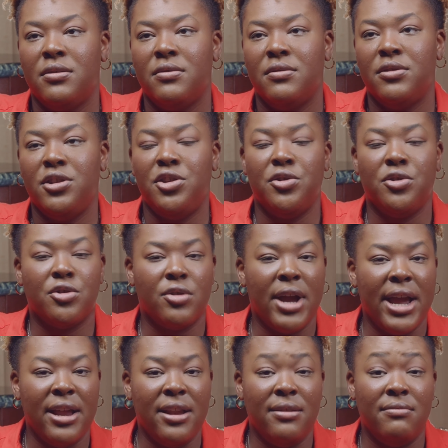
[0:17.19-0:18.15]
the
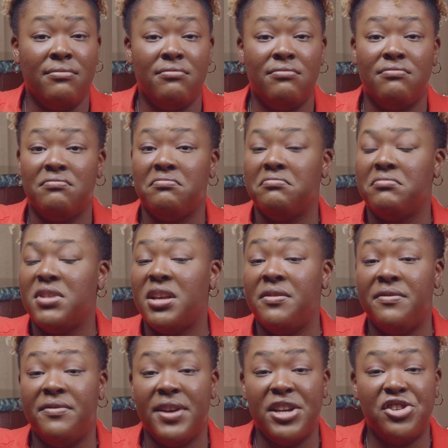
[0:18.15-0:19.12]
Ukraine
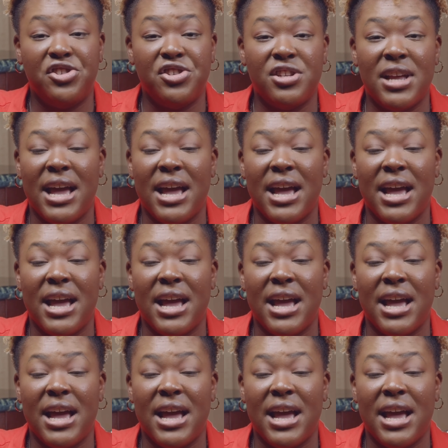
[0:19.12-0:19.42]
invasion.